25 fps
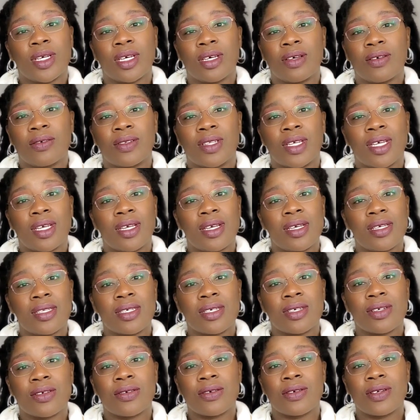12 days
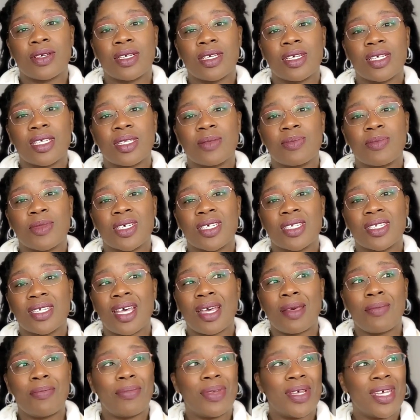of Christmas,
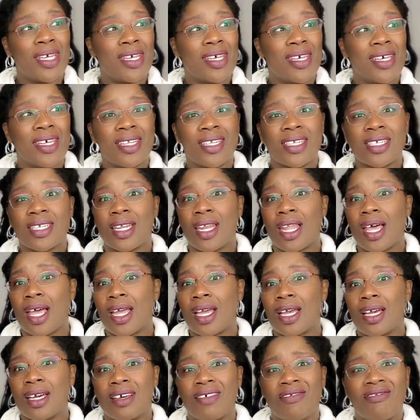I binged
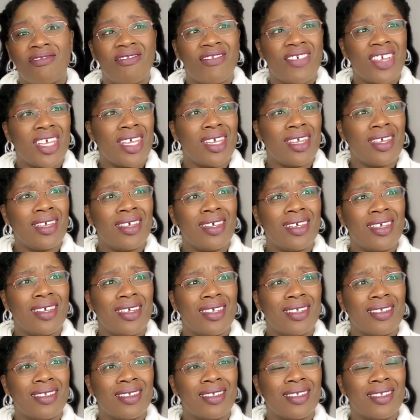like a fiend.